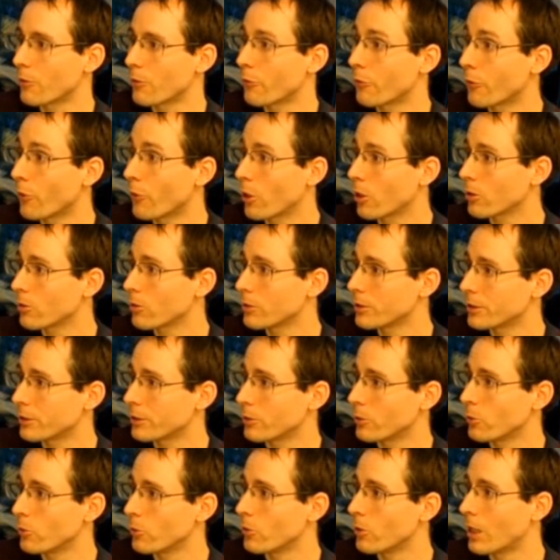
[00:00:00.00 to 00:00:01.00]
follows
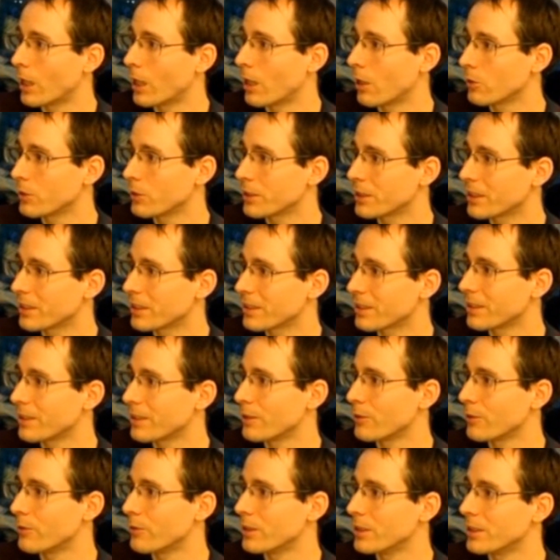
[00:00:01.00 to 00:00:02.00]
you, how
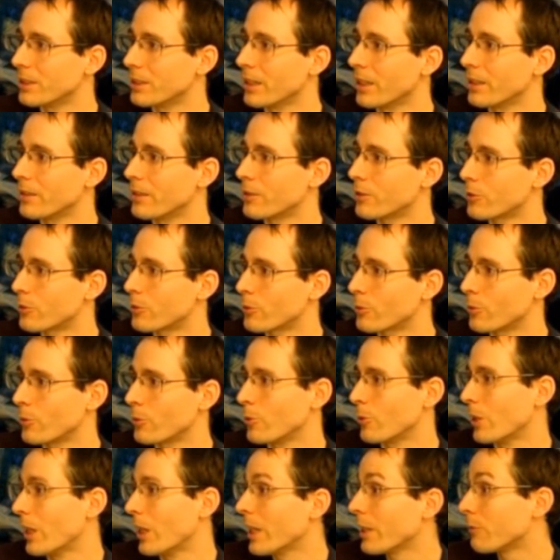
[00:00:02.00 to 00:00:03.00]
sensitive is that to
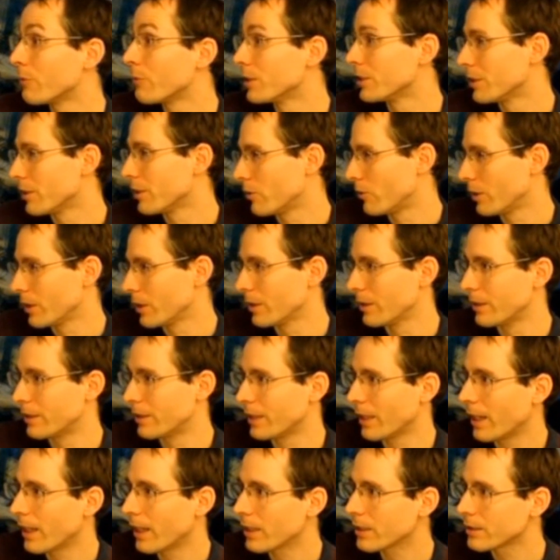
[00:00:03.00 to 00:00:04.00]
adversarial
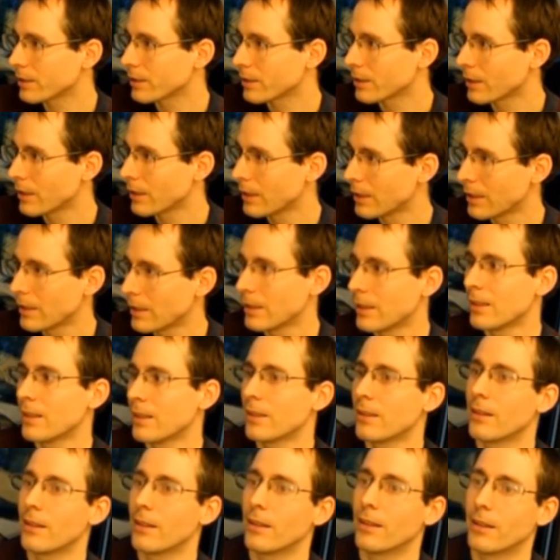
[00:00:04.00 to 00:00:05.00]
attacks?
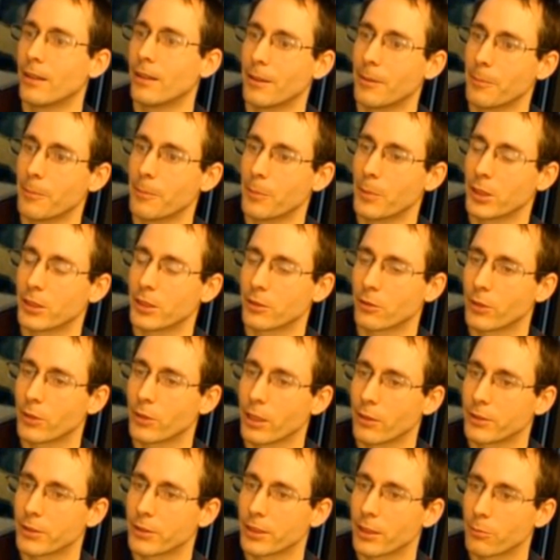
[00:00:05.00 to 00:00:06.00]
And so we
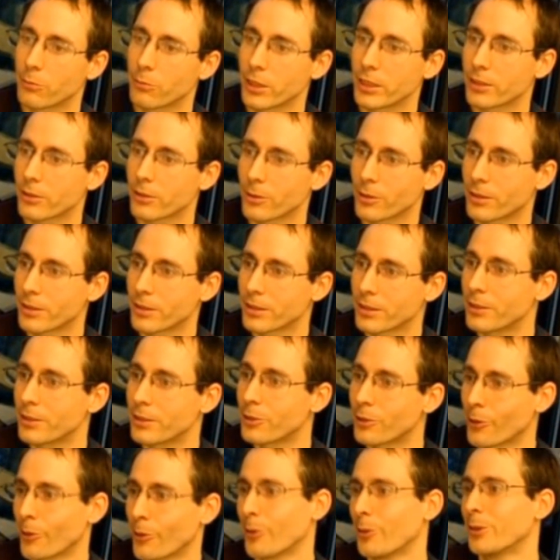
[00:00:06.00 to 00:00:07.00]
have some research that
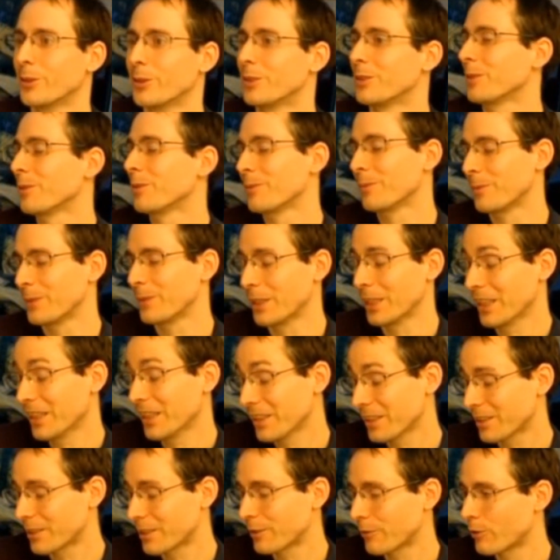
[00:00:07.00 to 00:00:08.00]
shows,
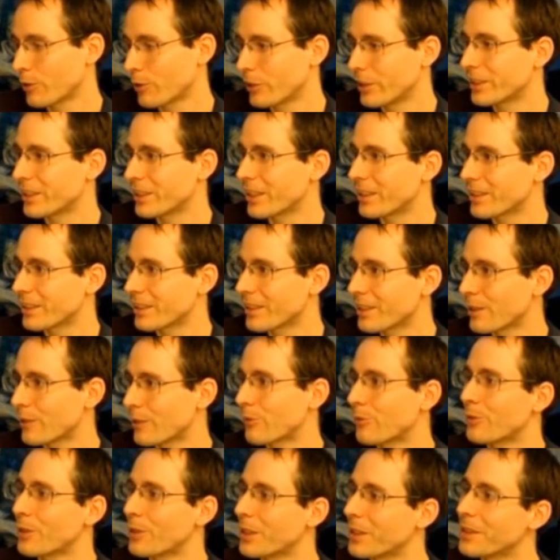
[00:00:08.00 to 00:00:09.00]
yes, it's very
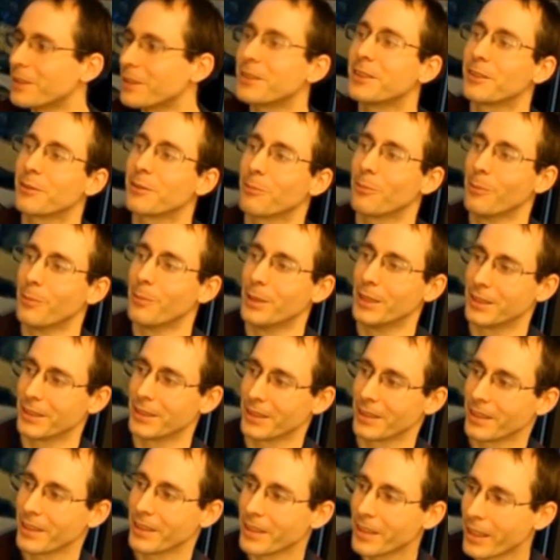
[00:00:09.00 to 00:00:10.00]
sensitive and it's
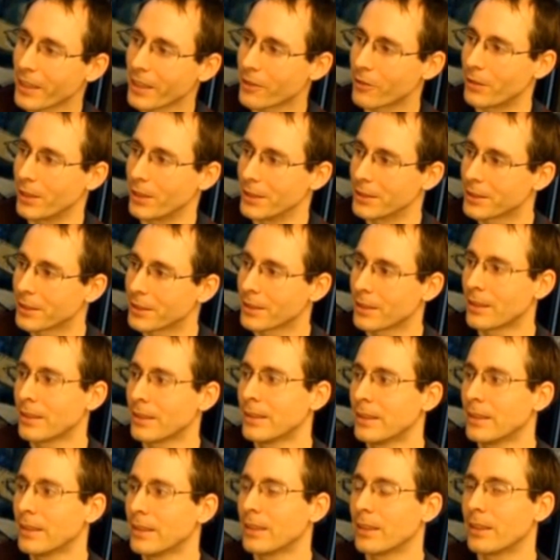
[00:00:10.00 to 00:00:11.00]
basically dangerous.
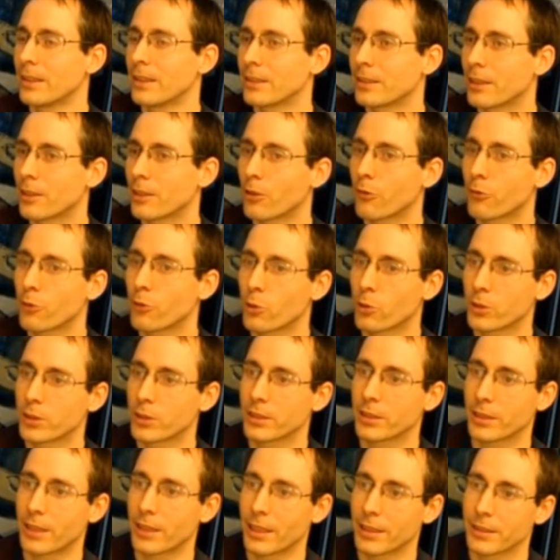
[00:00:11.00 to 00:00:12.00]
And that, of
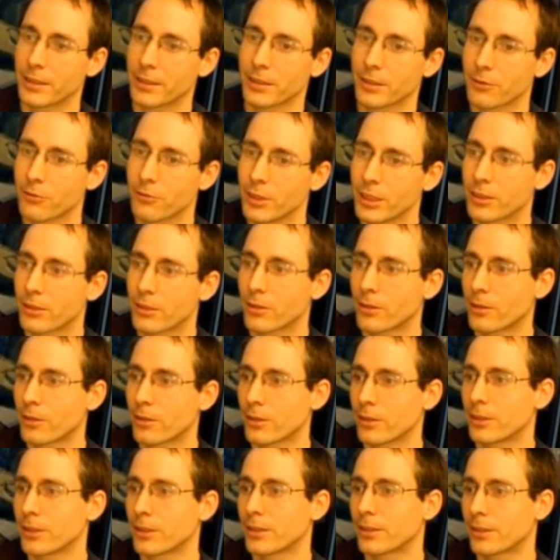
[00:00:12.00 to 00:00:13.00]
course, us as
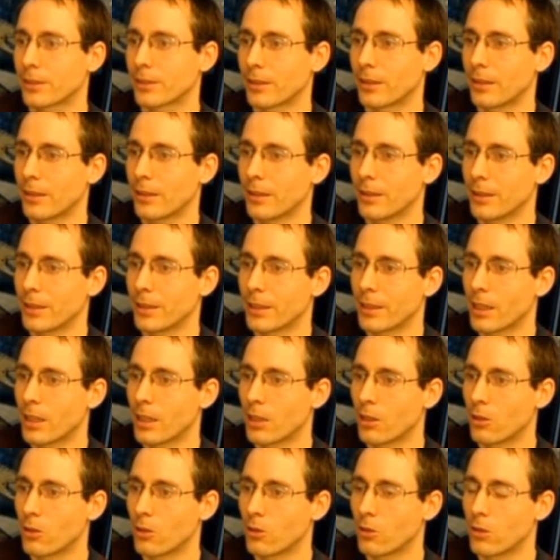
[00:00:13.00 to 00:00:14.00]
researchers
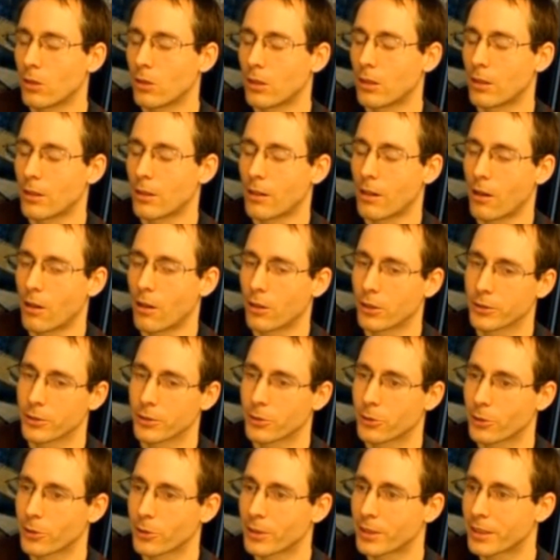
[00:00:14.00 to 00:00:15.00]
now also
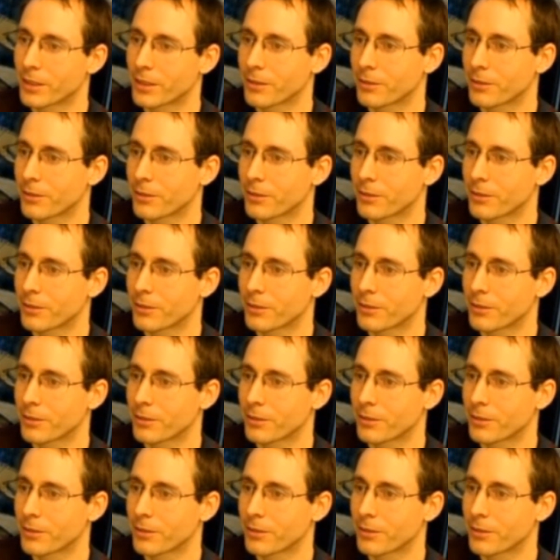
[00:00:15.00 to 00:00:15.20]
should,